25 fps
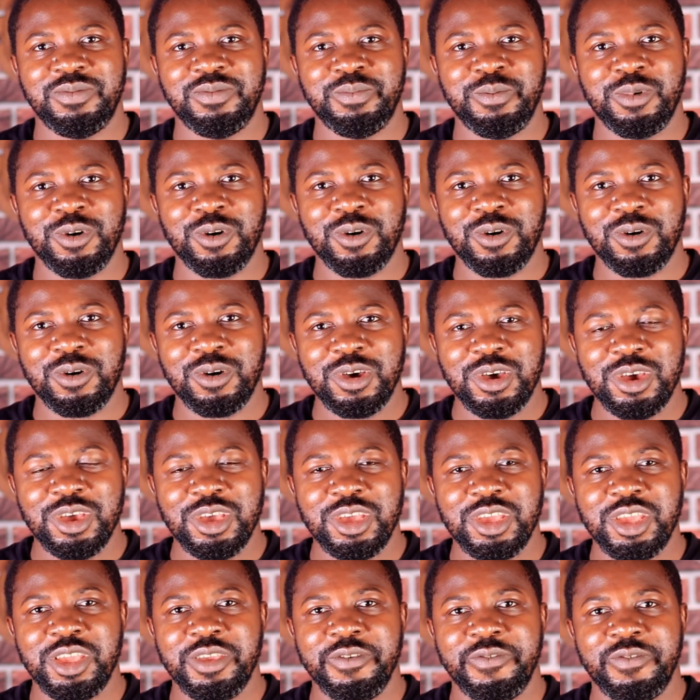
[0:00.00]
But
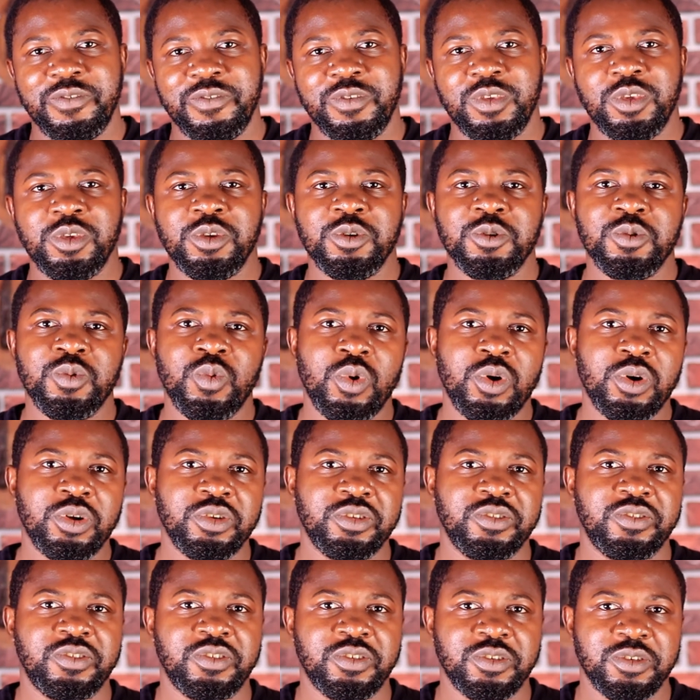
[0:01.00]
if you
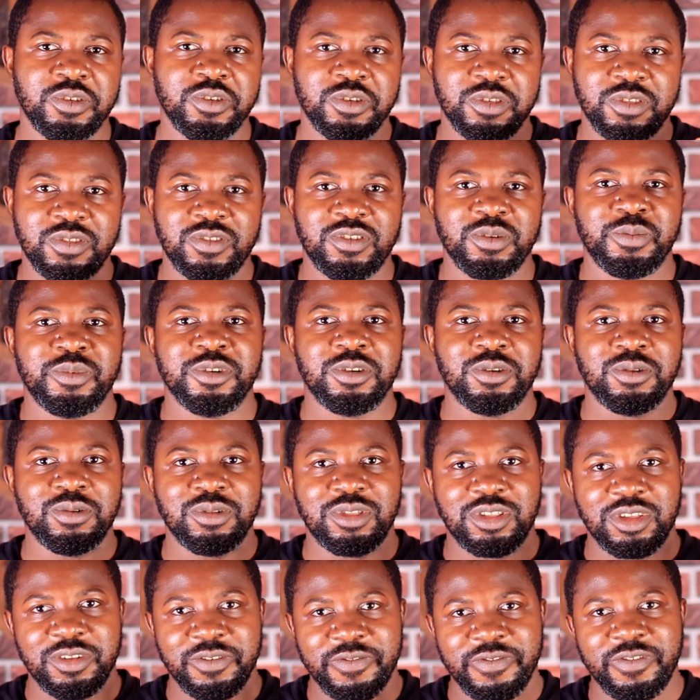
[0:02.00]
watched typical
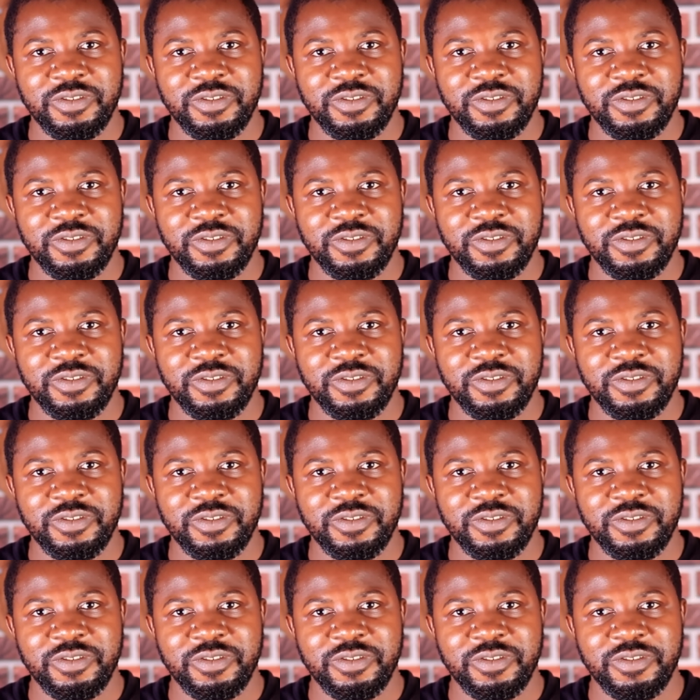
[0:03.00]
Dan